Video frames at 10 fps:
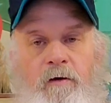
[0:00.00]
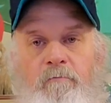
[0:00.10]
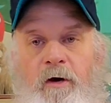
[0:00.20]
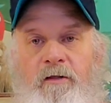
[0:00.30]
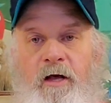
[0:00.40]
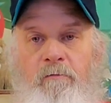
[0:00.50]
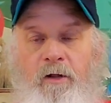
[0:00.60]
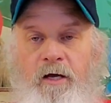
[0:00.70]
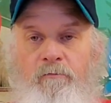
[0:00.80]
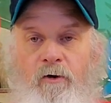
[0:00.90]
make that
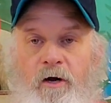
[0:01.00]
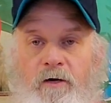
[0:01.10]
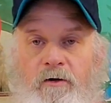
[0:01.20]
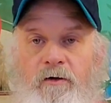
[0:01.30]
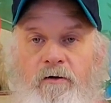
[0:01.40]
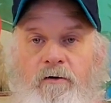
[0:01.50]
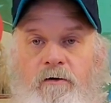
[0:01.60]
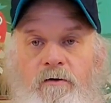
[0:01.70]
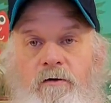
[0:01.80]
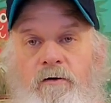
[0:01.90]
blade bright.
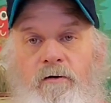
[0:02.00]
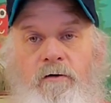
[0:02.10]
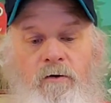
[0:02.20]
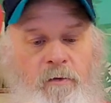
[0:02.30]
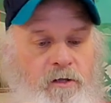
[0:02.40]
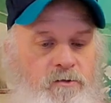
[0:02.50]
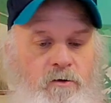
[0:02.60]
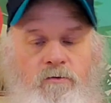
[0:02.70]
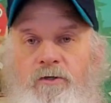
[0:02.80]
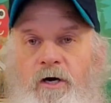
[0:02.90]
Or make this
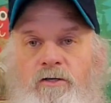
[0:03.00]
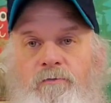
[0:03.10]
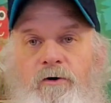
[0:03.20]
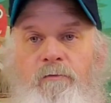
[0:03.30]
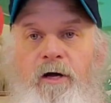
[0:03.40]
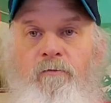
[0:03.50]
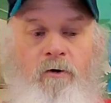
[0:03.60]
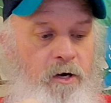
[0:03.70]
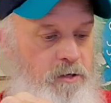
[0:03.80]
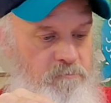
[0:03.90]
whole entire spinnerbait
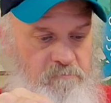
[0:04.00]
bright.